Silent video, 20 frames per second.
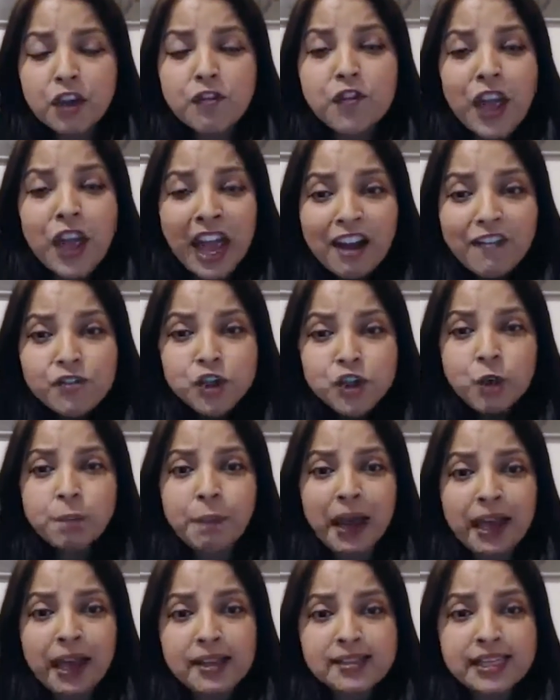If you have 2
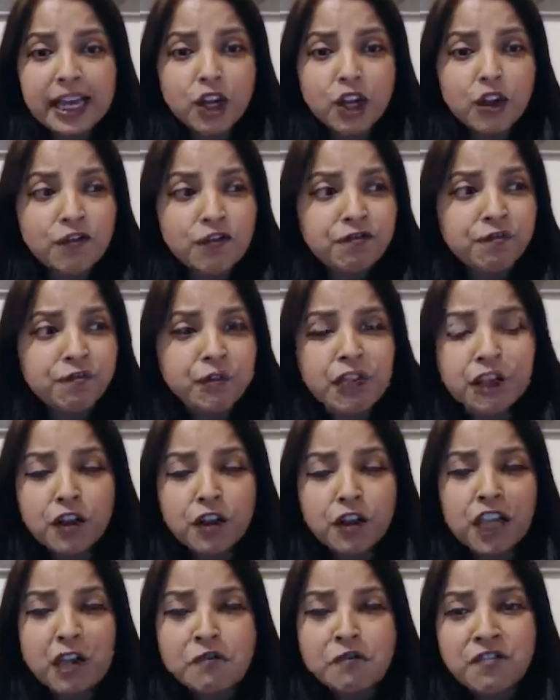pets and
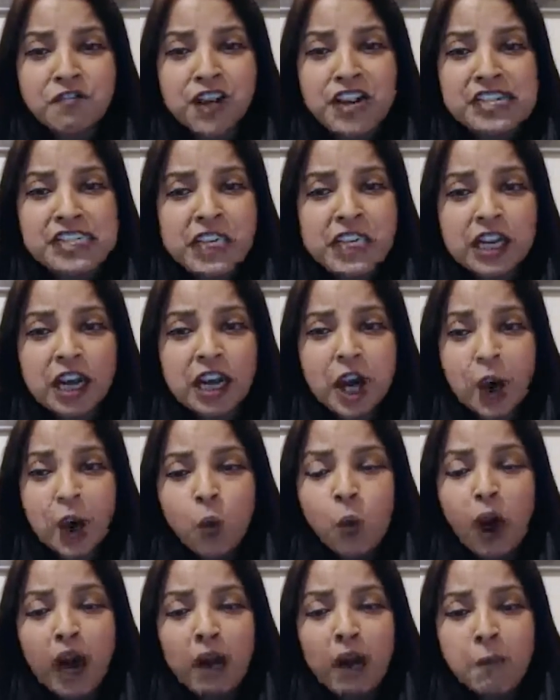you keep feeding
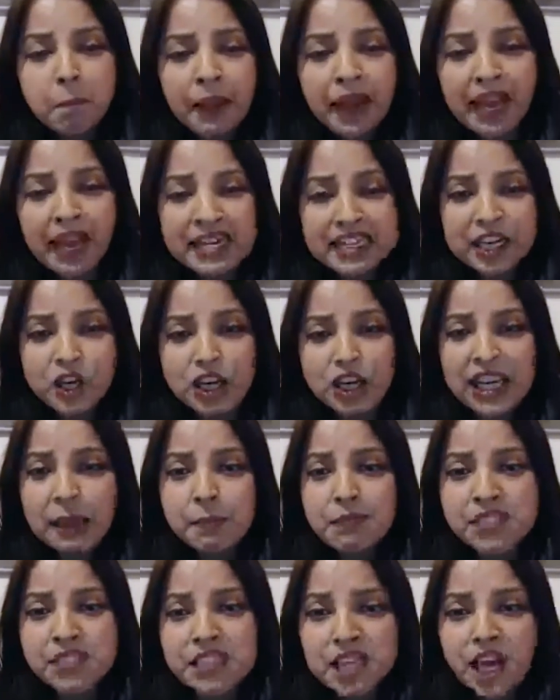one pet and you
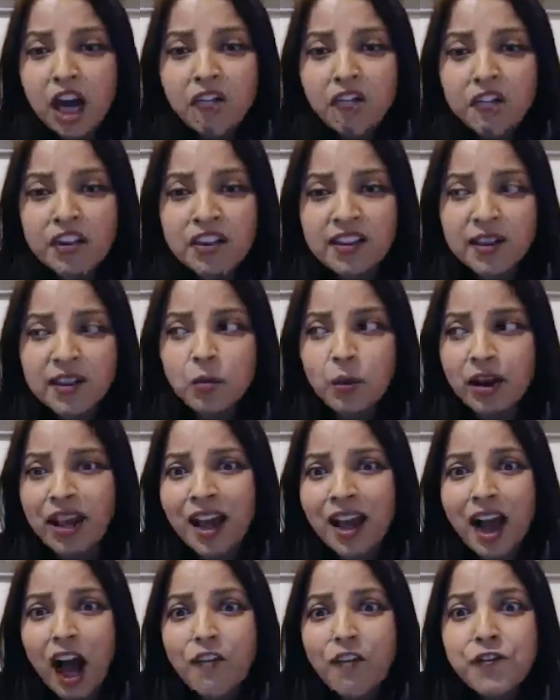keep starving the other
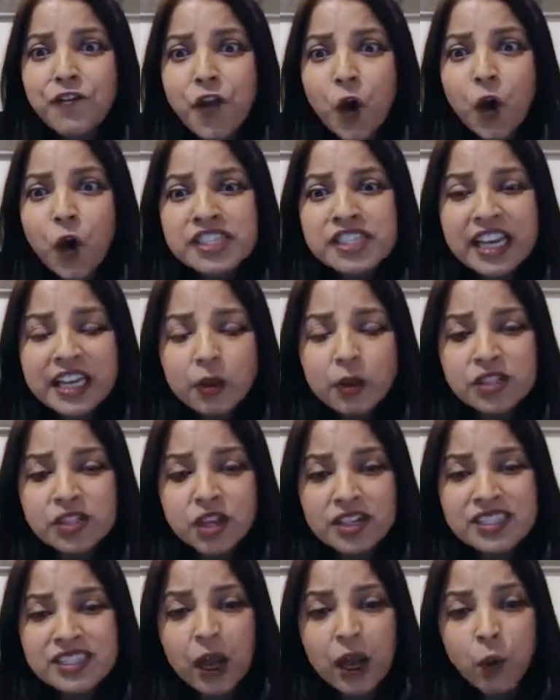one, of course the other one's
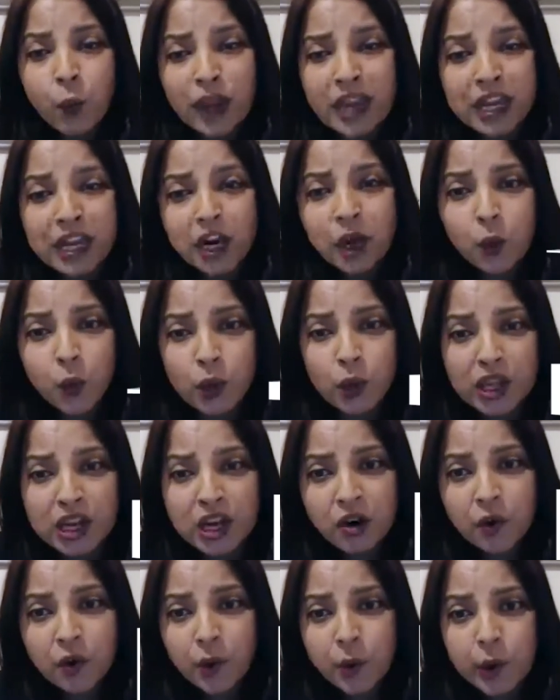going to get weaker and
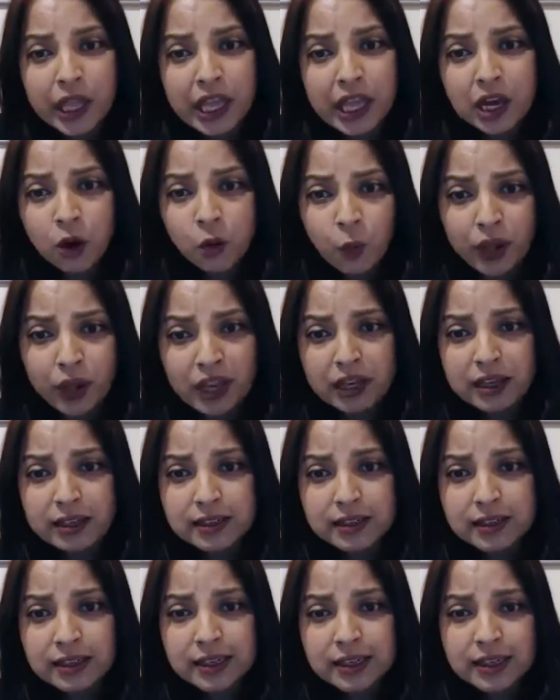weaker and weaker and
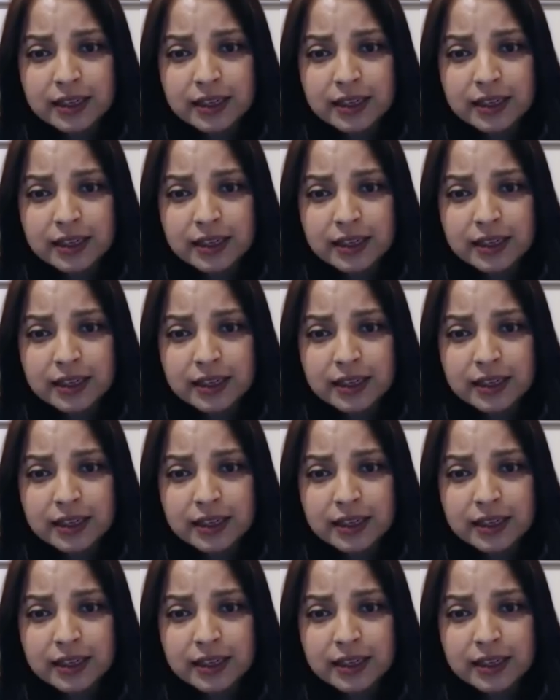weaker.